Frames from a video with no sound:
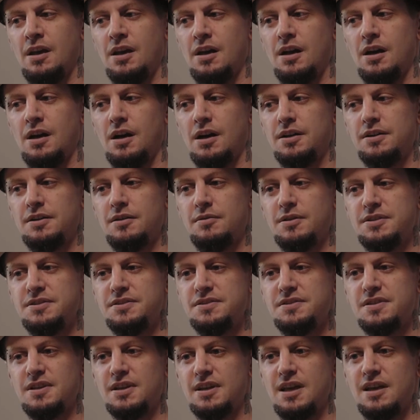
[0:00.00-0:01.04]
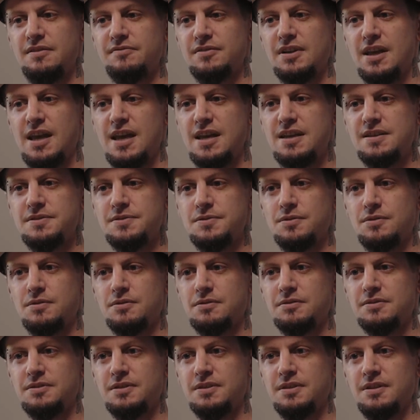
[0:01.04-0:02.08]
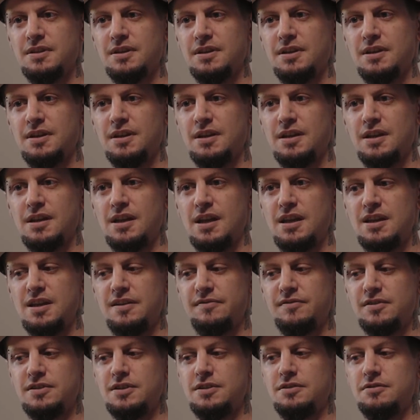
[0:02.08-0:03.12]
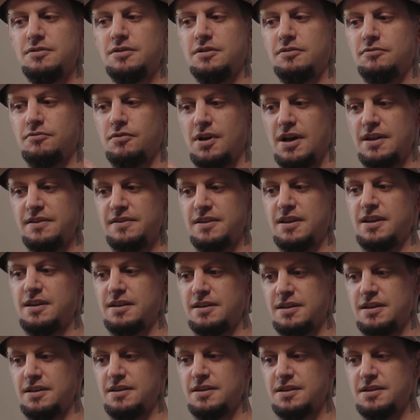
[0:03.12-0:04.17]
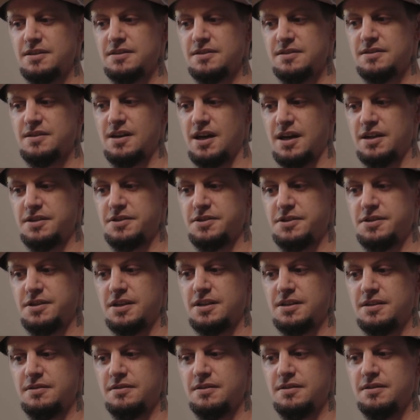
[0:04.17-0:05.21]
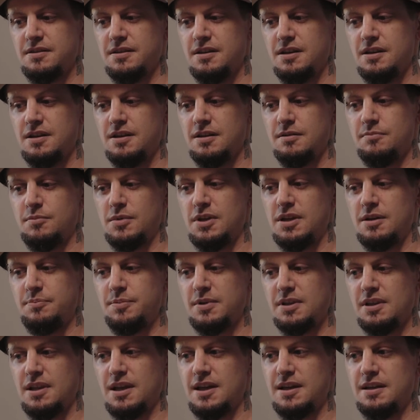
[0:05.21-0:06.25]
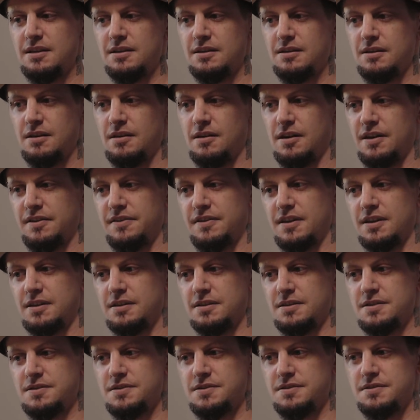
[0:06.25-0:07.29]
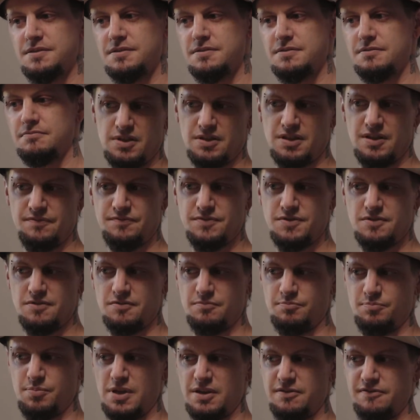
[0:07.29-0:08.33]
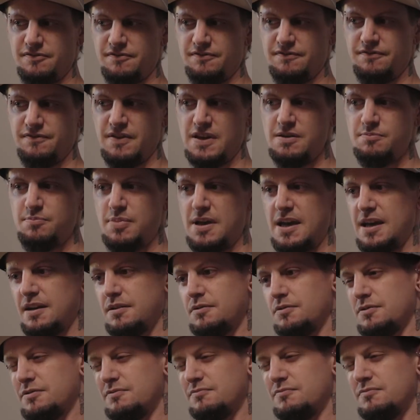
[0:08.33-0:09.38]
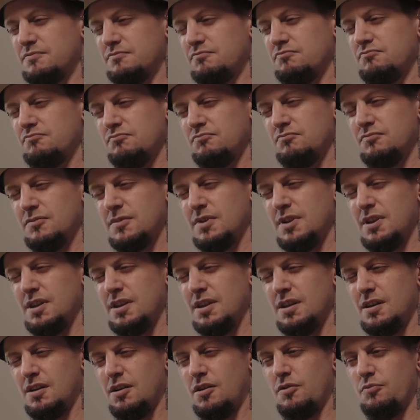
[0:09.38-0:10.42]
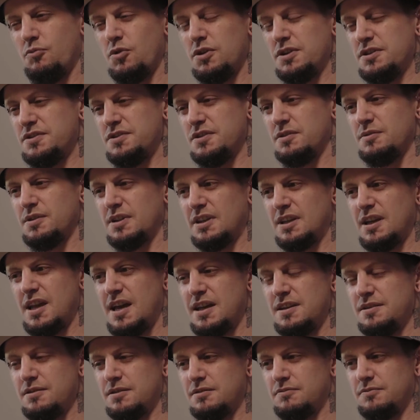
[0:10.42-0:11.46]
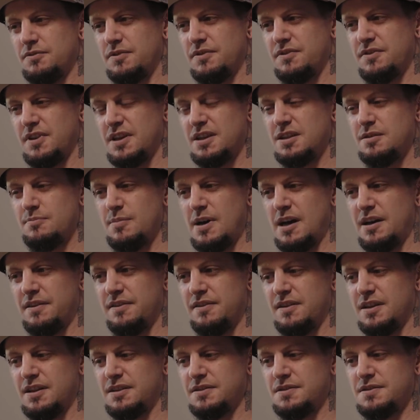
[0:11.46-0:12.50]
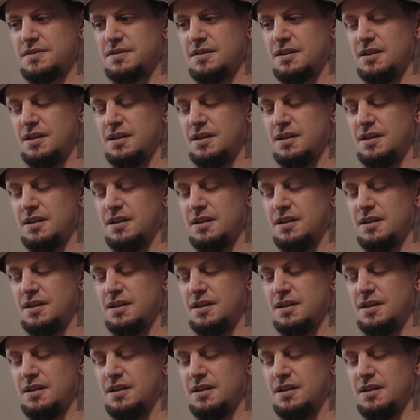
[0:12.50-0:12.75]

don't know, I just think having hands-on and having the unit right there that you can touch and manipulate, I think gives you a better feedback on what you're doing and how you think about things.